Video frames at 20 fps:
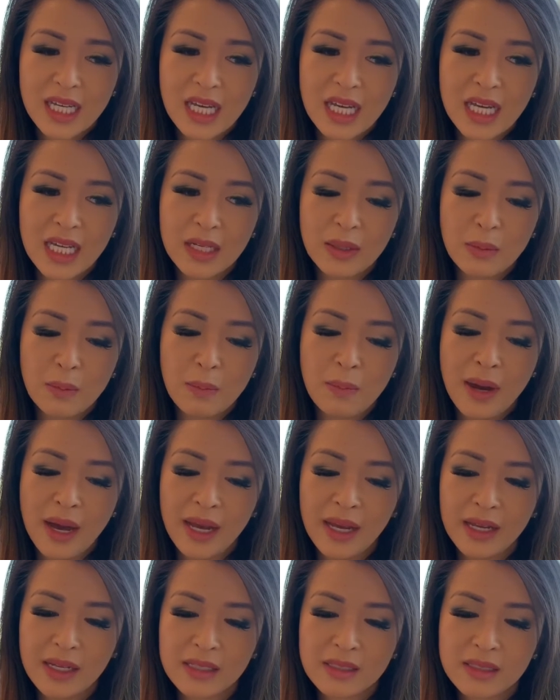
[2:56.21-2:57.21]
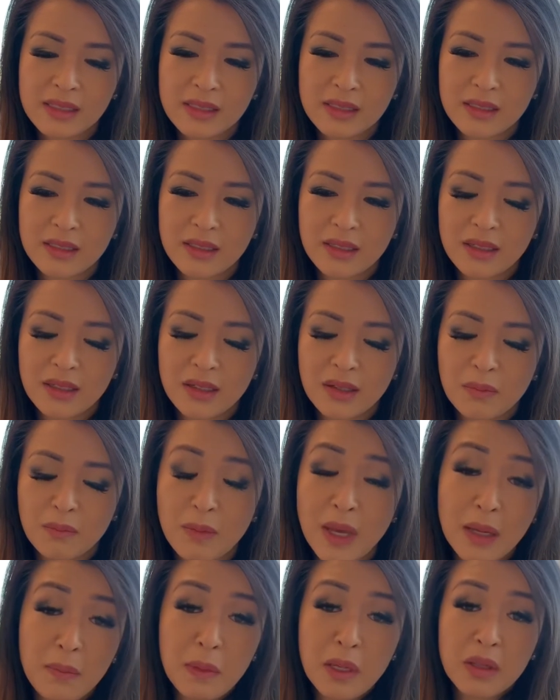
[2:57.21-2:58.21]
It might
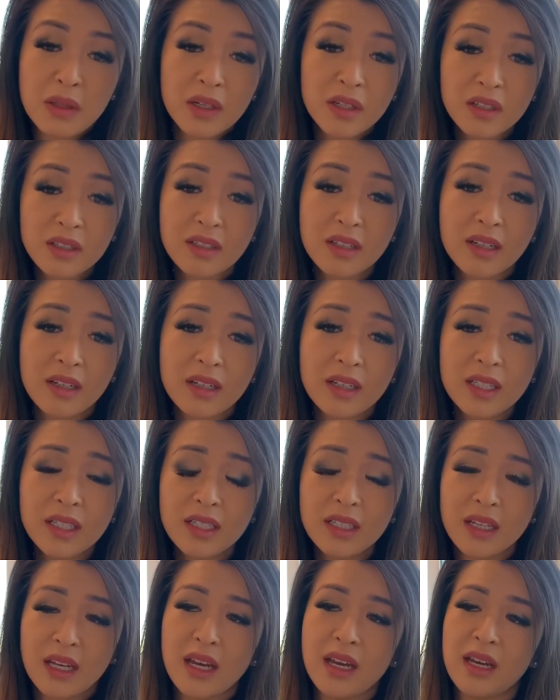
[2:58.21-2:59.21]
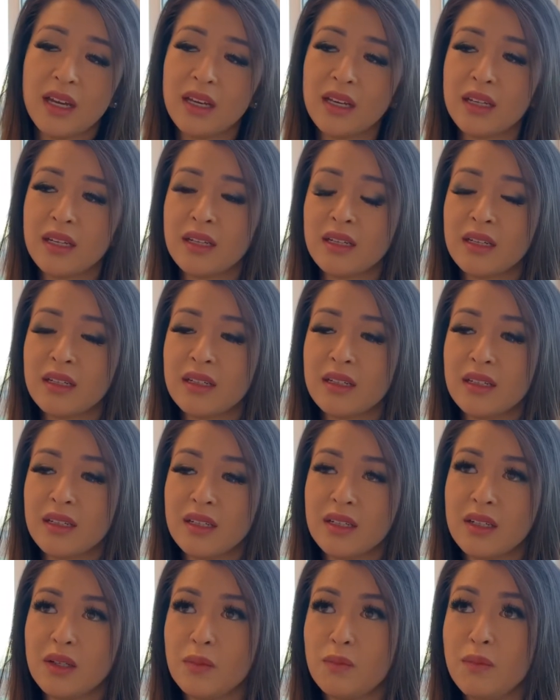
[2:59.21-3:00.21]
make me look good and
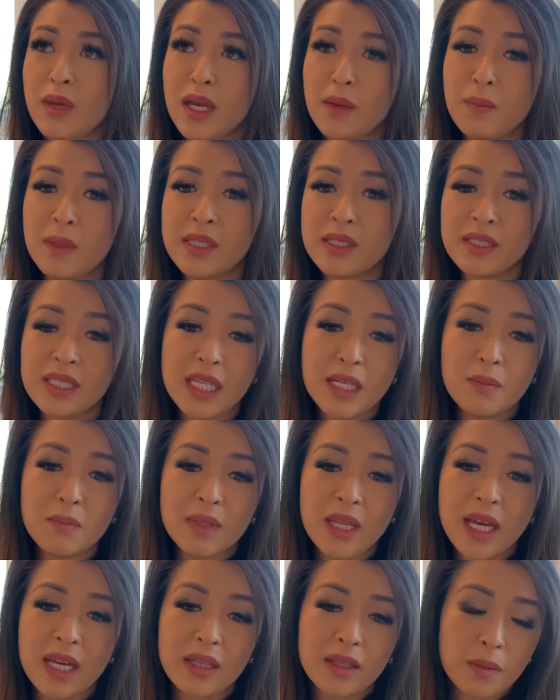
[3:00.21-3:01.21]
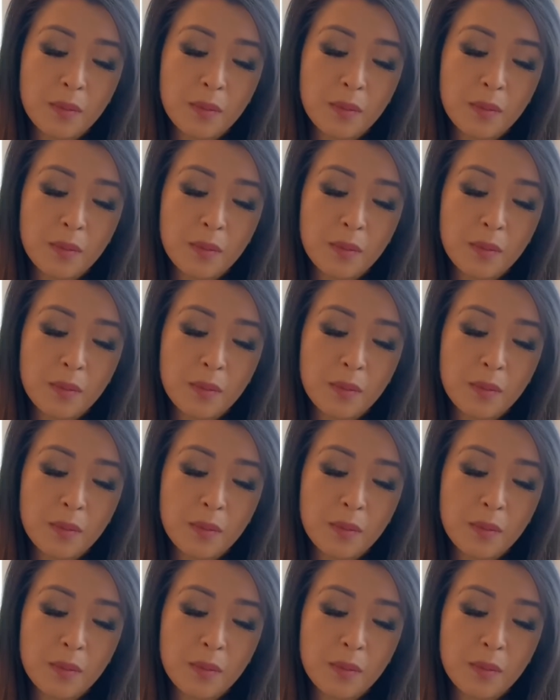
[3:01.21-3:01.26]
make me seem like